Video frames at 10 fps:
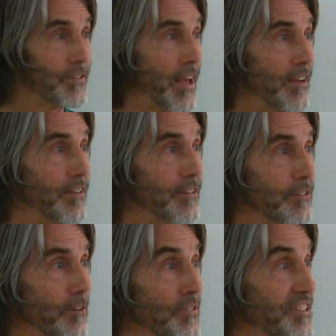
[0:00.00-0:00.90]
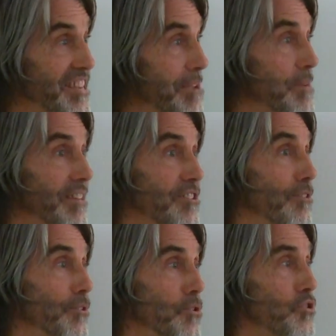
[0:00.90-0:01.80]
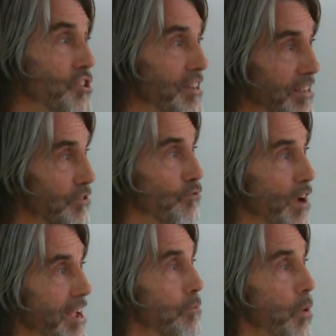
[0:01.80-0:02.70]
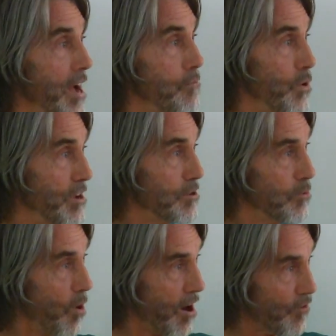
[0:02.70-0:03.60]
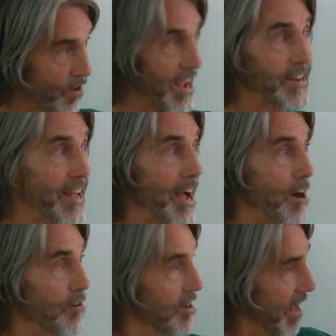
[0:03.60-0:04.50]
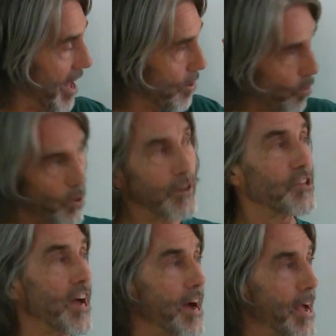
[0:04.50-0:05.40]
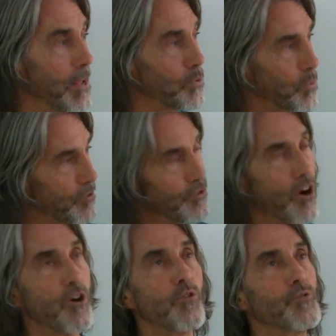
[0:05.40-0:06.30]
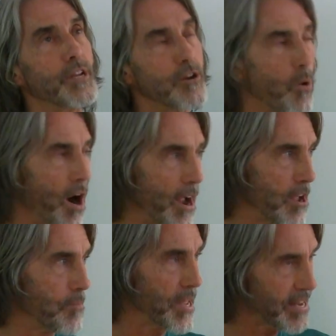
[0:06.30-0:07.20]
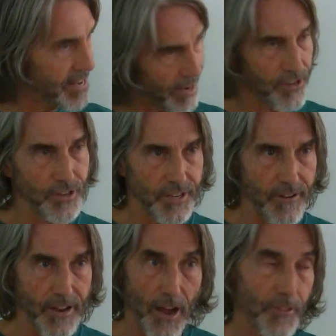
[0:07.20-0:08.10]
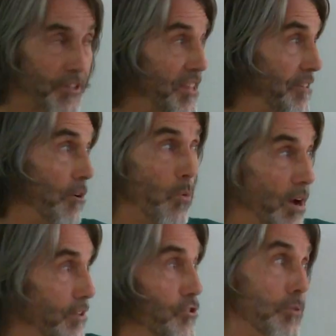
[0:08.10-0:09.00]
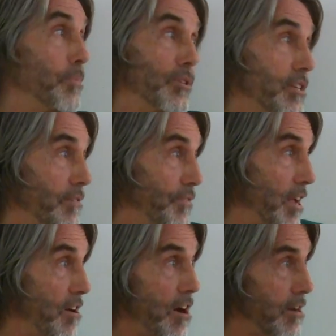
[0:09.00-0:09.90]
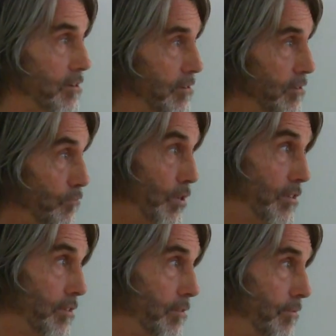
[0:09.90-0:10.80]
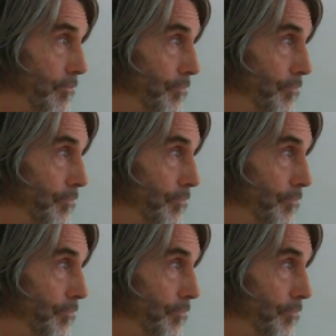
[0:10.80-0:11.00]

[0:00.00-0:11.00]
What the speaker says: Yeah. So the seeming solution is right where you are right now at all times with no requirement necessary other than the ones you believe they are, really.